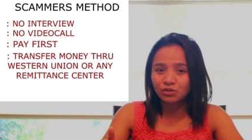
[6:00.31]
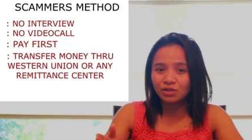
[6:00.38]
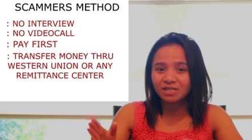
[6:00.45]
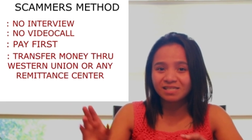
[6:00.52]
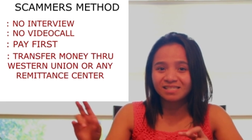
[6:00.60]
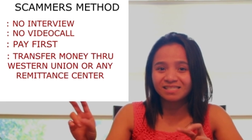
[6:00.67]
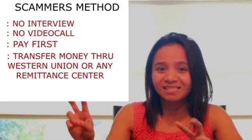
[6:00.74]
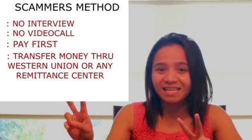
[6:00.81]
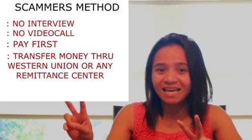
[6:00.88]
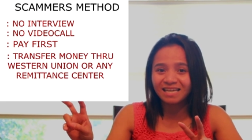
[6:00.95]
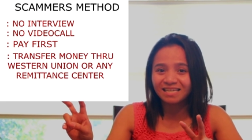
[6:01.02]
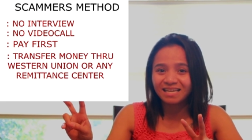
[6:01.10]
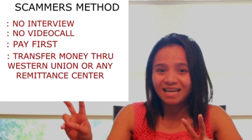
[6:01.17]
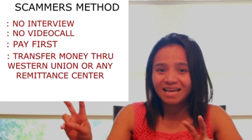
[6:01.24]
to the
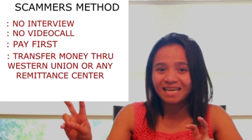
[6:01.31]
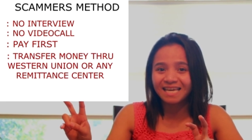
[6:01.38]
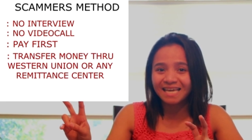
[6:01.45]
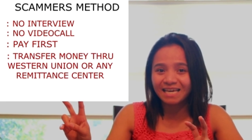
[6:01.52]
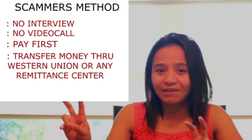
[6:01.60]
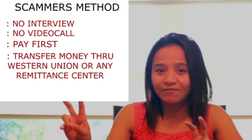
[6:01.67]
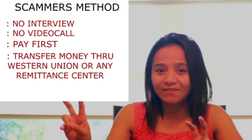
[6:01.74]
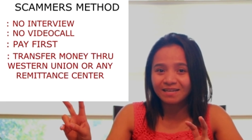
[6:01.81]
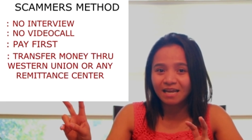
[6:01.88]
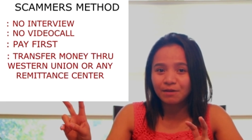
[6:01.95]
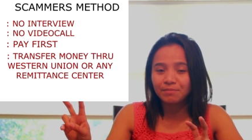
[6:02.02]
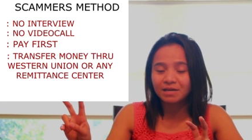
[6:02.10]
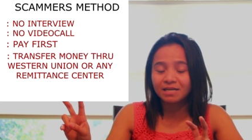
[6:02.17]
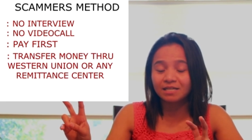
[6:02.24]
said given
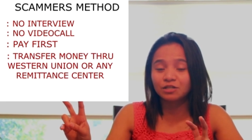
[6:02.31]
name and